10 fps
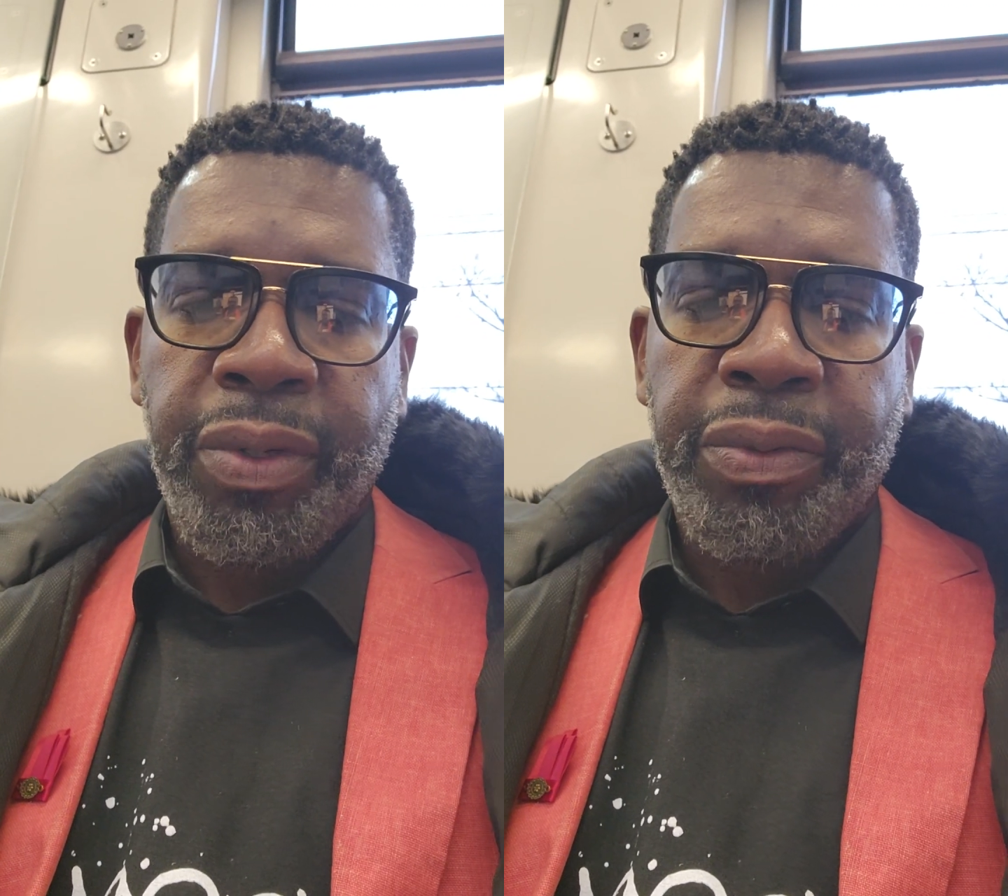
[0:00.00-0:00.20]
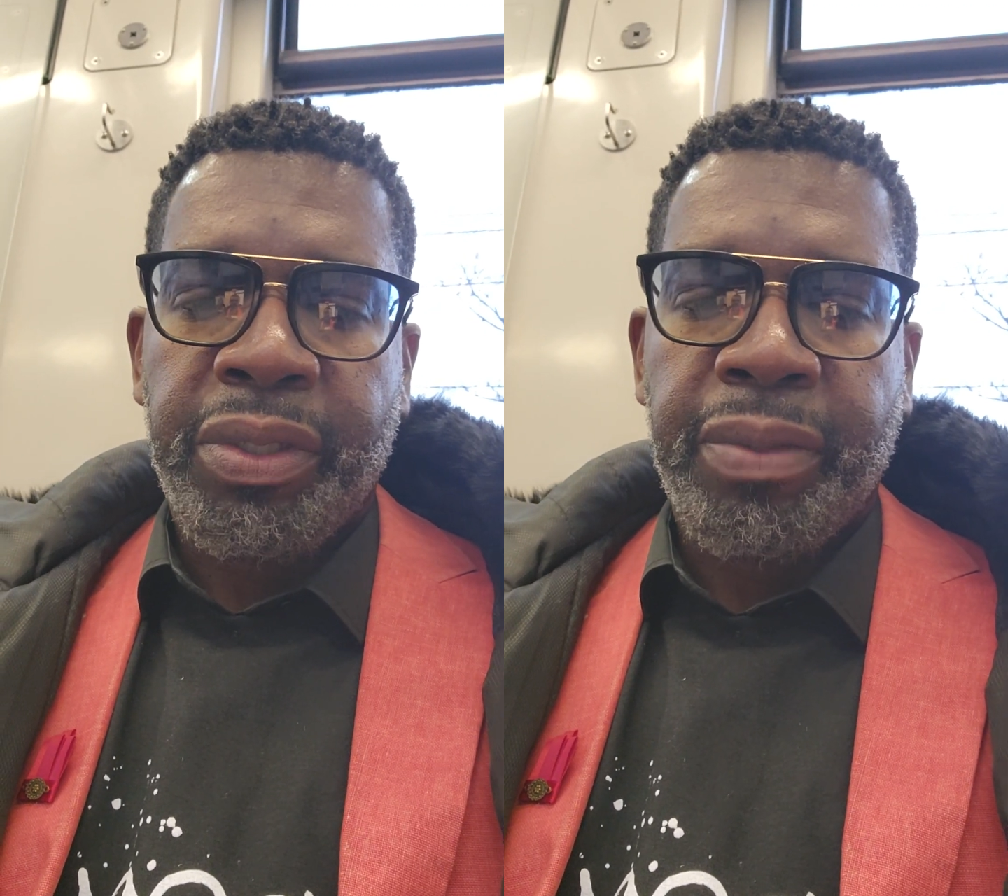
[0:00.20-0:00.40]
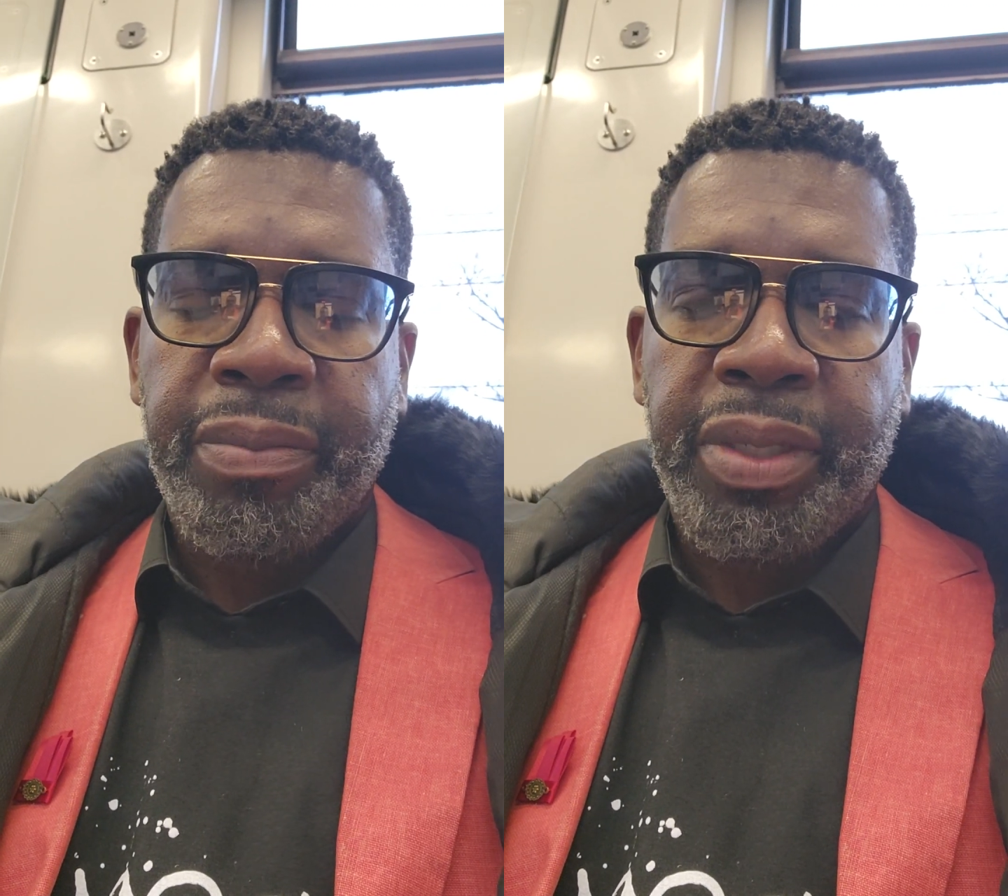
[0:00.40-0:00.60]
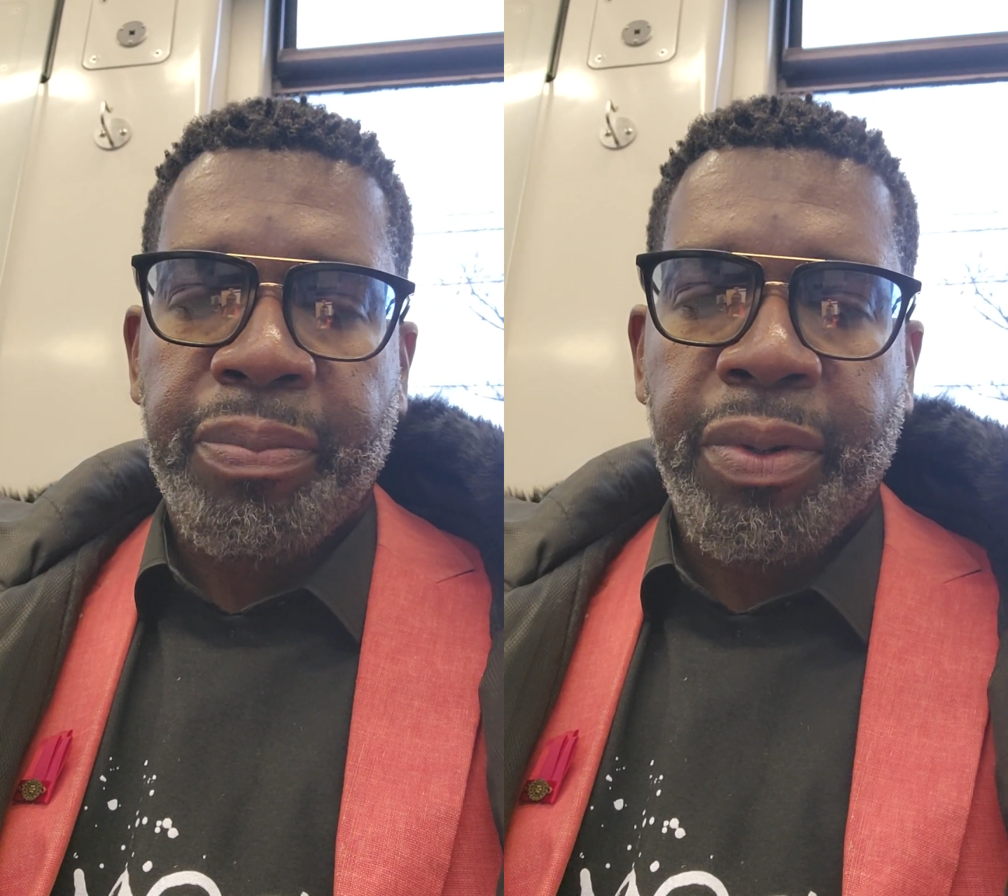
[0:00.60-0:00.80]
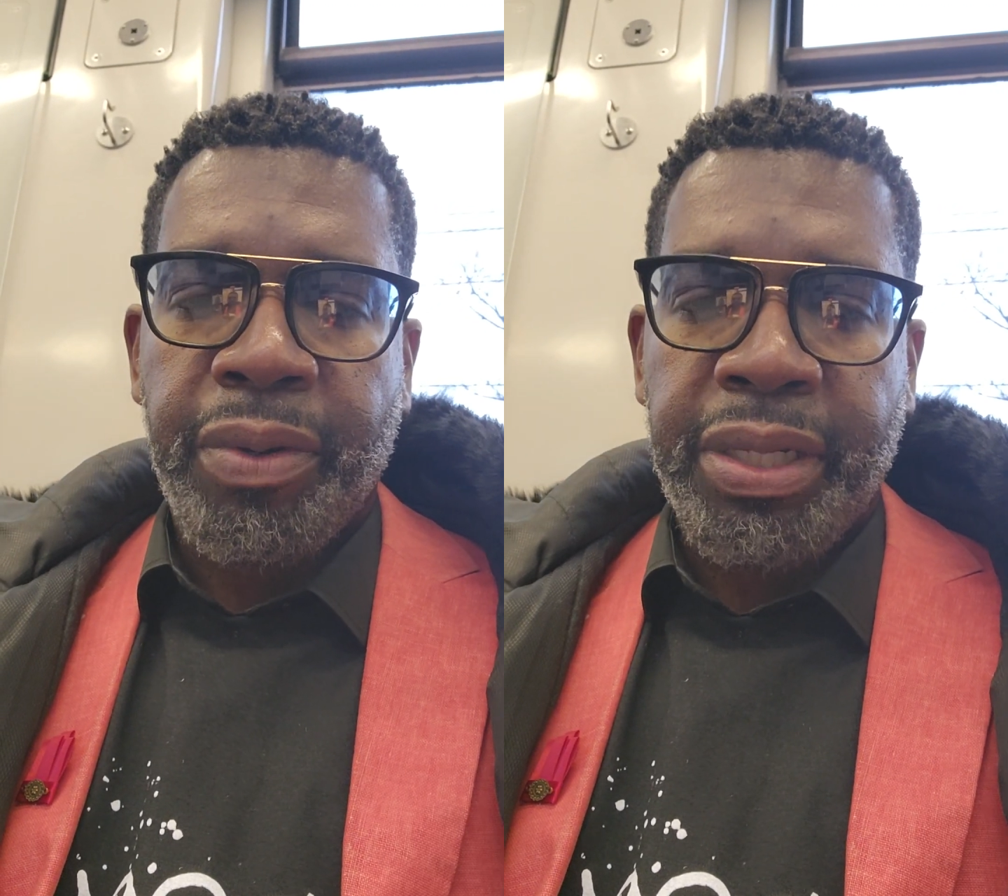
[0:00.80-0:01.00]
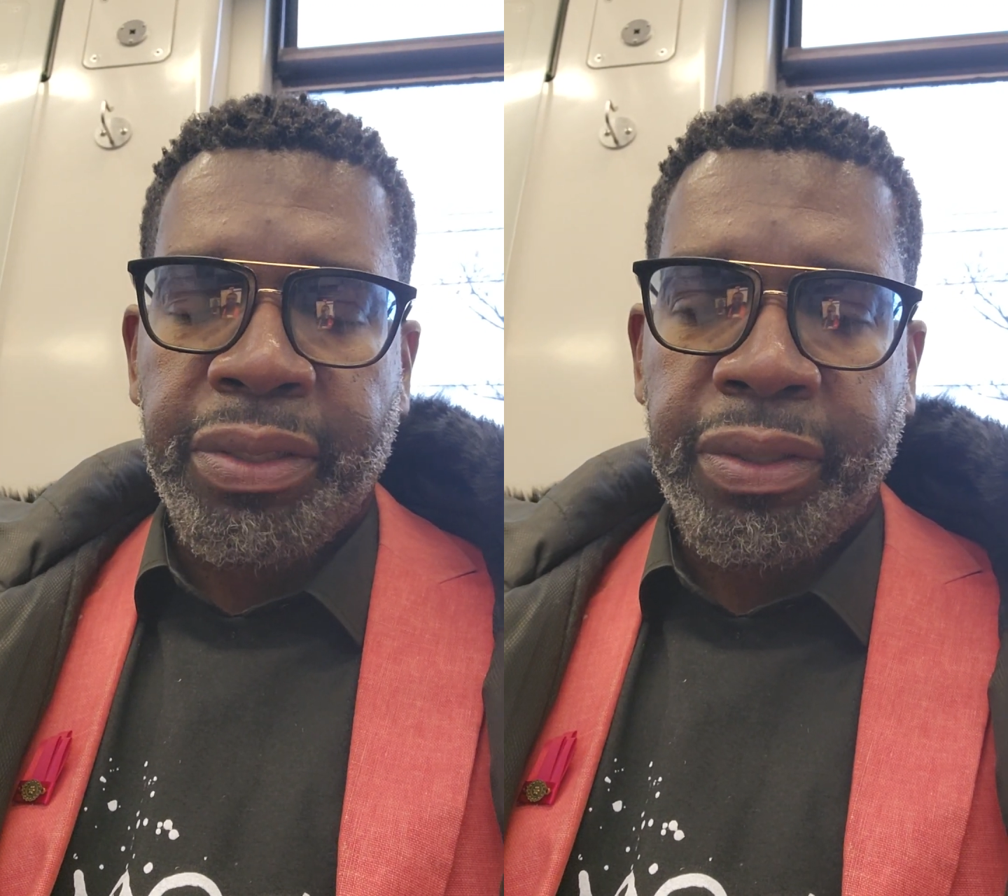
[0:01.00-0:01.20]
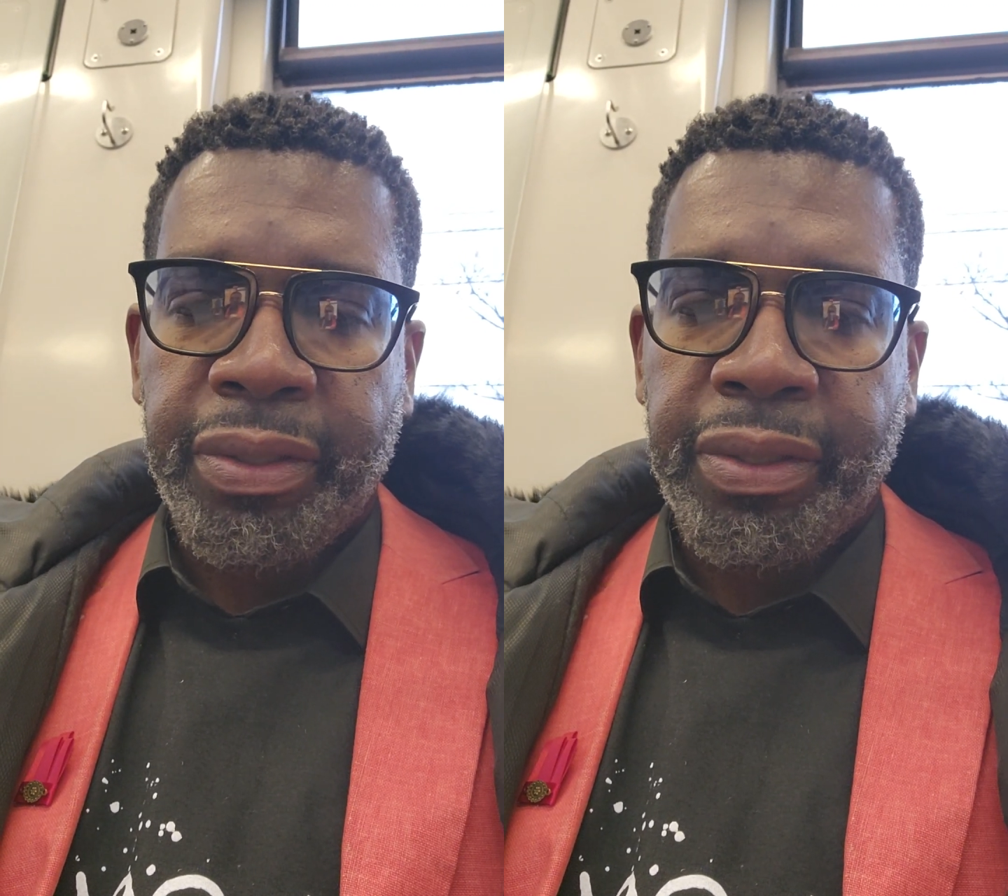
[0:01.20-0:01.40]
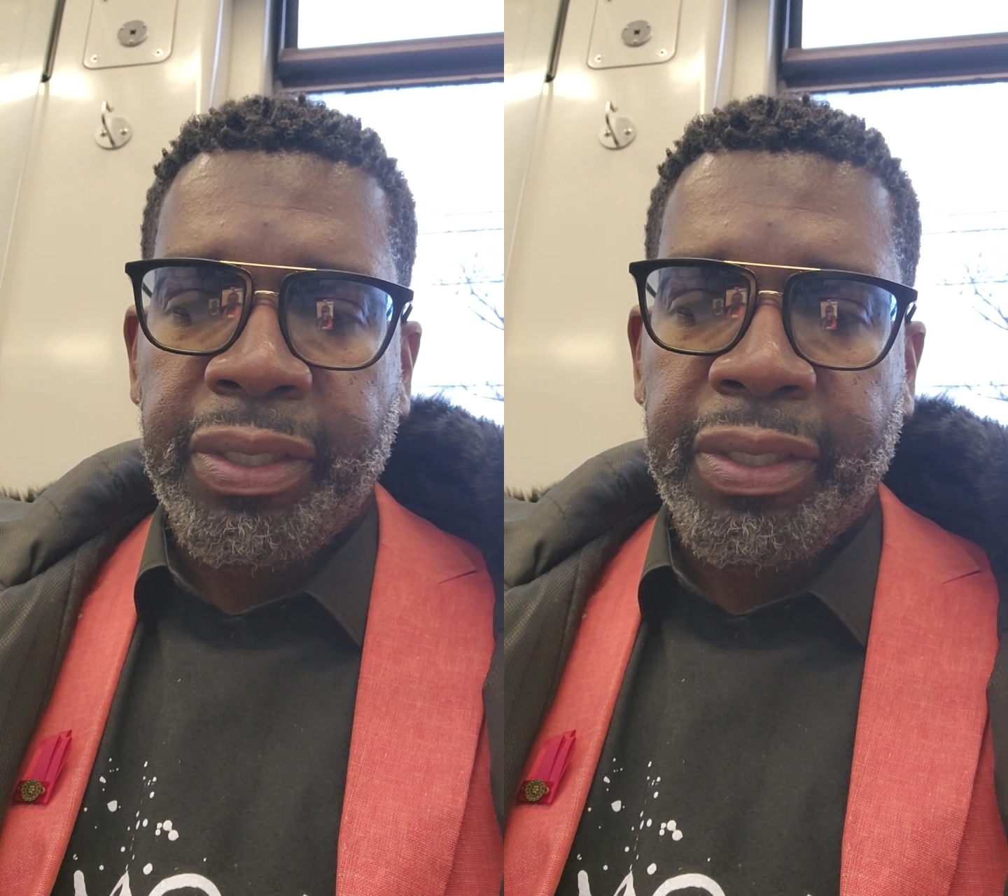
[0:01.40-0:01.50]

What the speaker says: Where was the parental